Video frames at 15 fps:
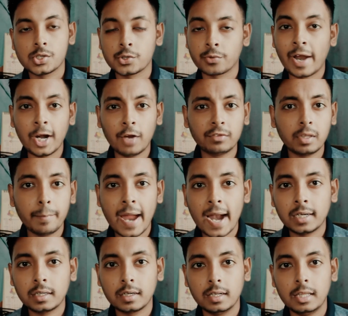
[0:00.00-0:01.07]
So right off the
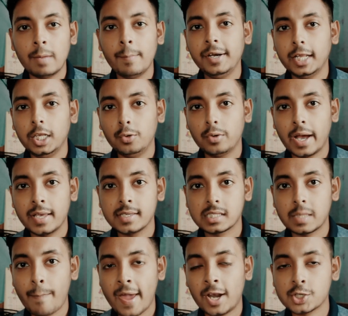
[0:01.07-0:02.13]
bat, let me tell you guys,
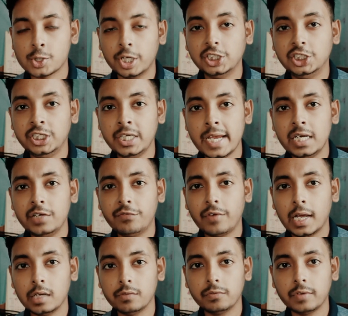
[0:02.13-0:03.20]
the Panasonic
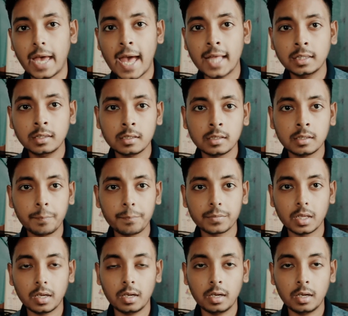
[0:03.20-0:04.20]
G85 and the